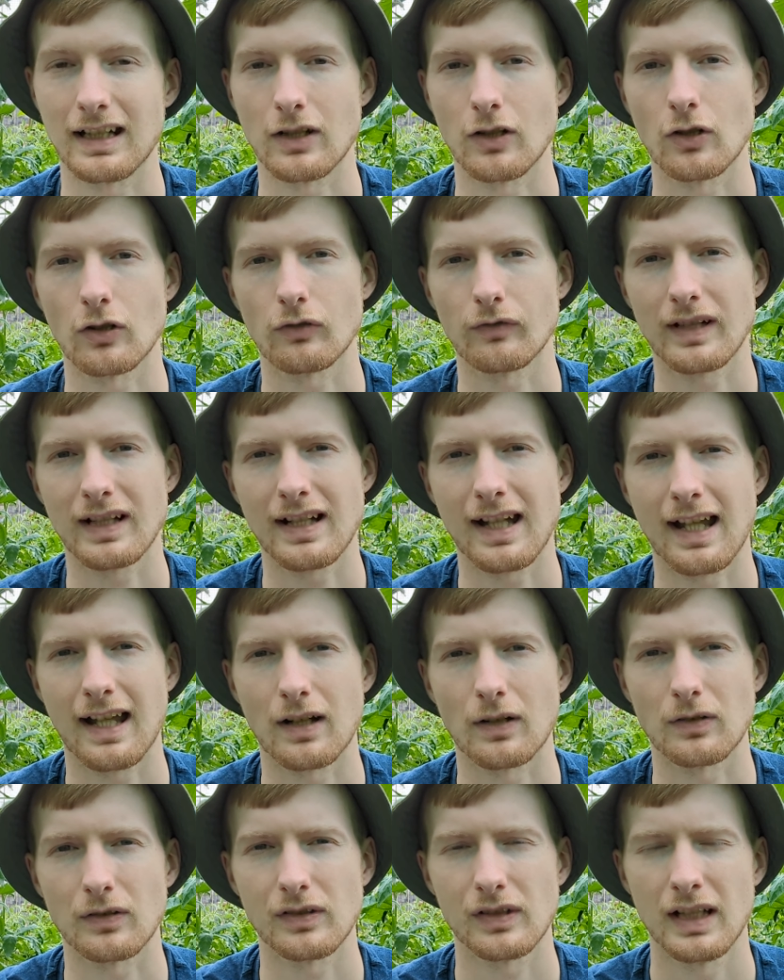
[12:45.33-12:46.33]
in your
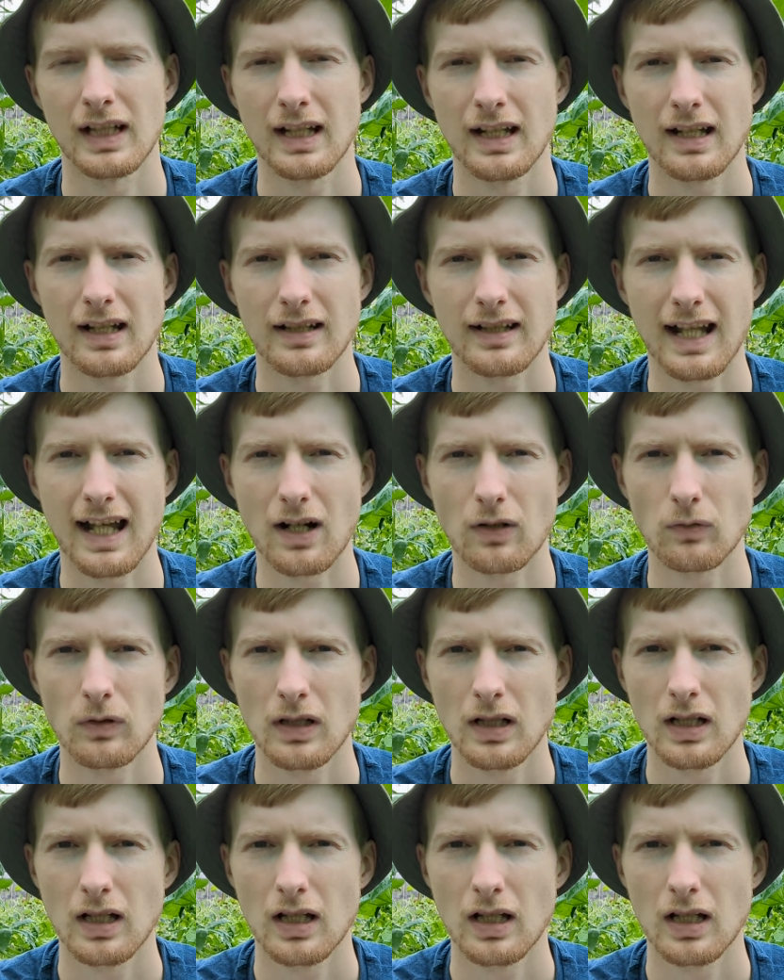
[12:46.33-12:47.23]
greenhouse. Now,